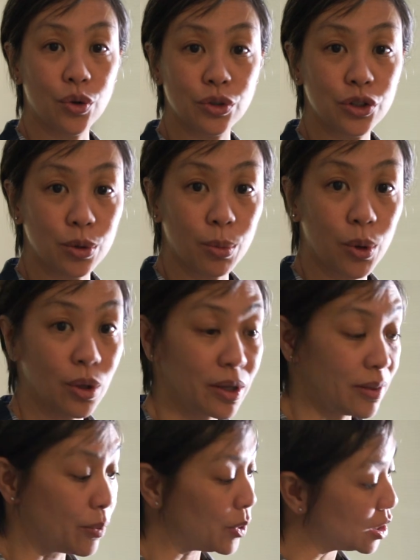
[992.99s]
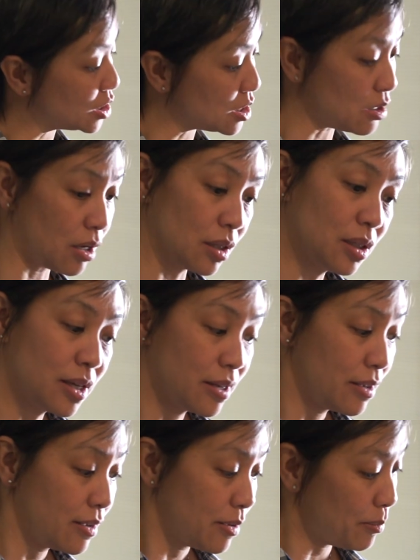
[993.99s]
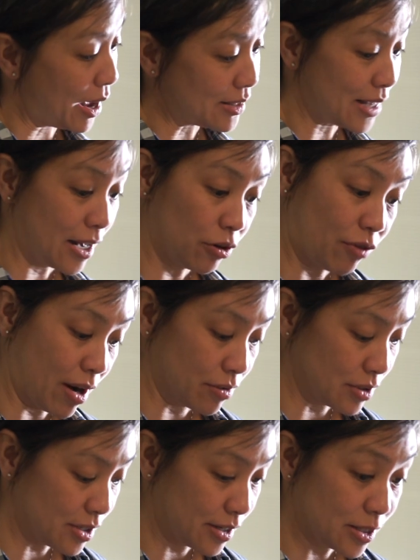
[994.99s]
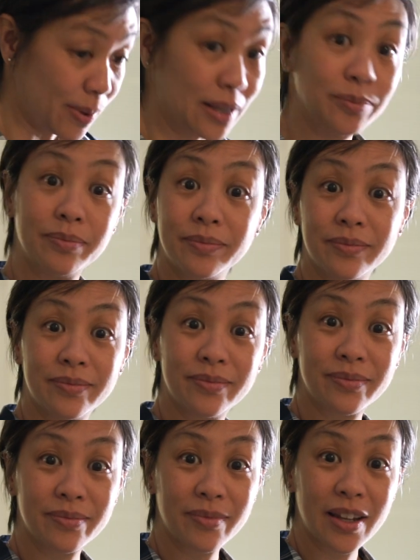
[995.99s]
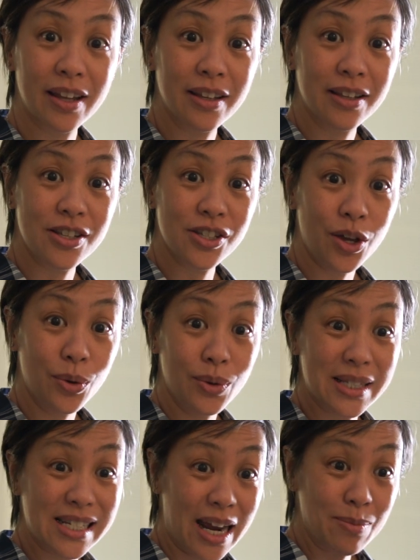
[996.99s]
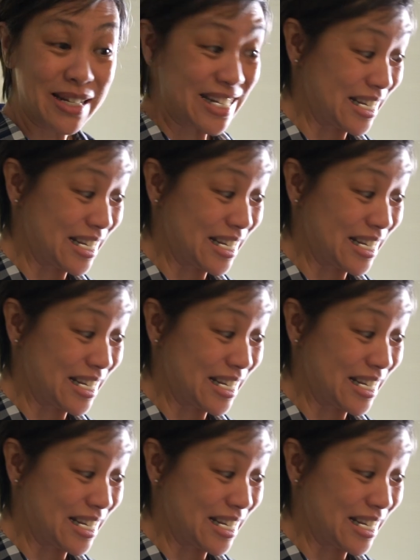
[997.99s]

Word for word: go into a bowl and then we can just all pass that around as well. So it's time to